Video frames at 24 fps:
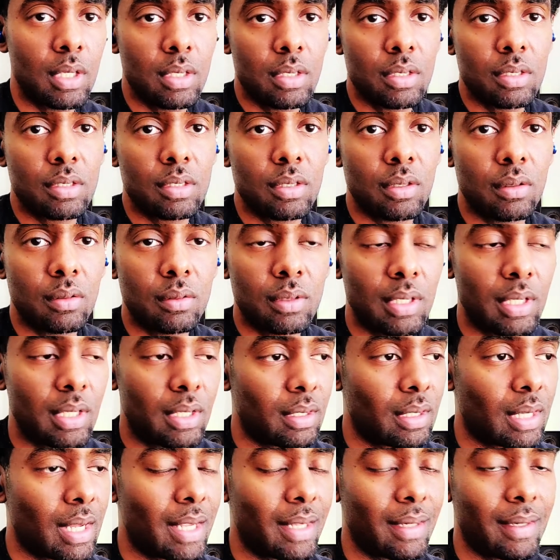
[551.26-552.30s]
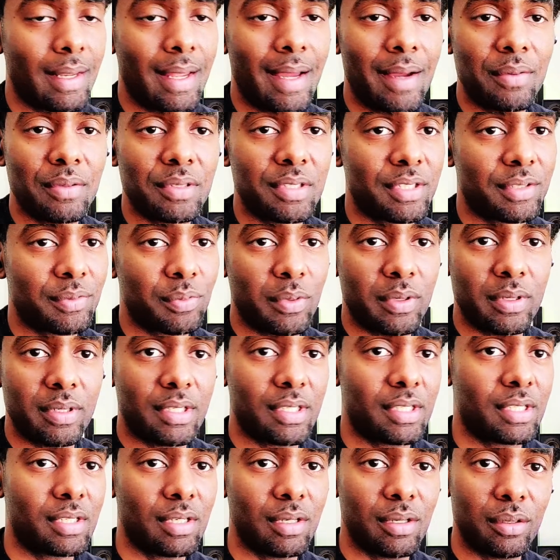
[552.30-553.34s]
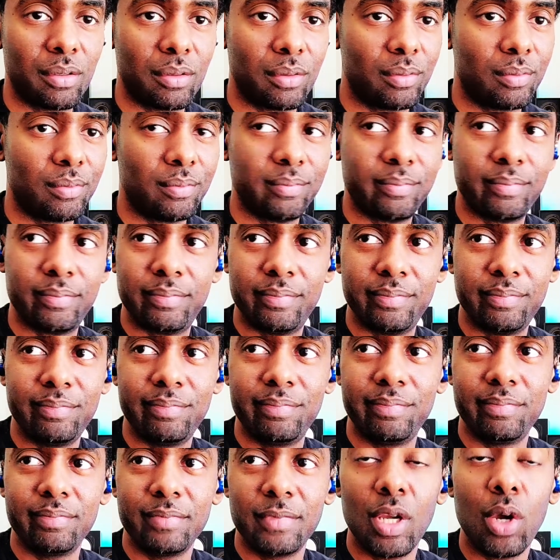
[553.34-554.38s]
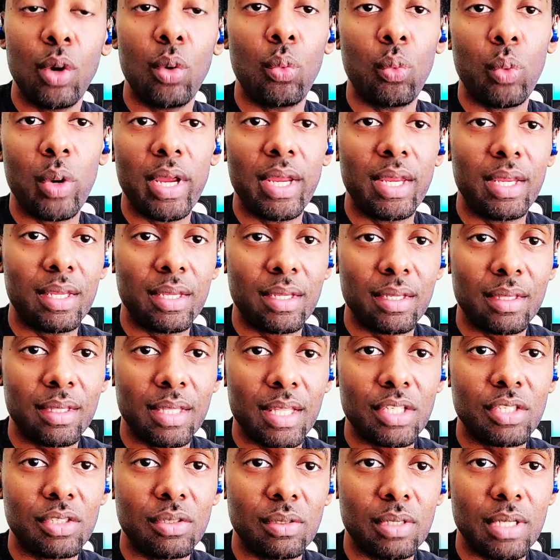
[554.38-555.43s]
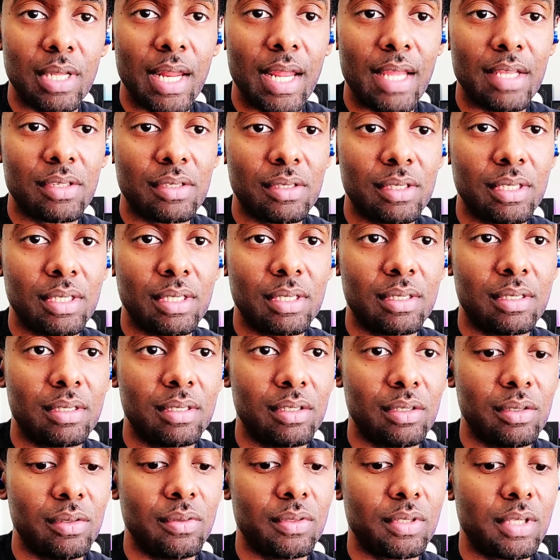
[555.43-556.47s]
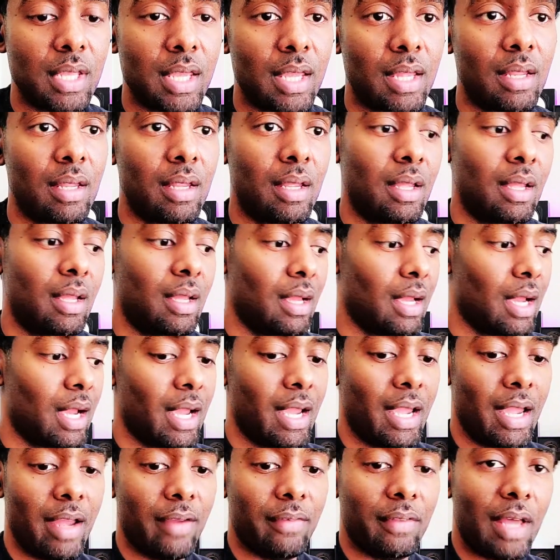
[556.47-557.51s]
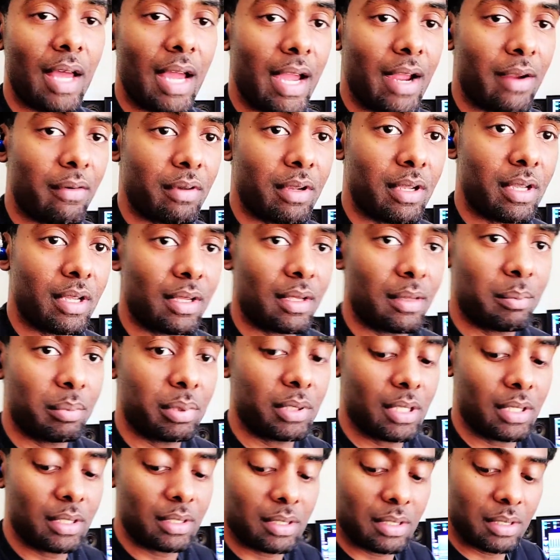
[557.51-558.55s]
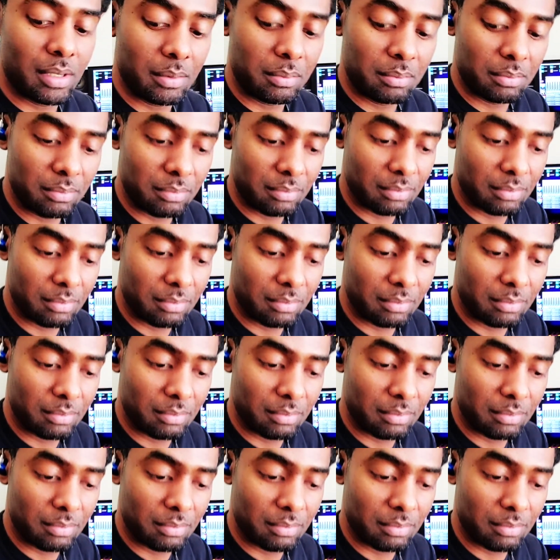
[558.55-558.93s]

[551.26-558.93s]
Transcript: So yeah, I was just wanting to show a way that you could actually use that. I have the iRig plugged up.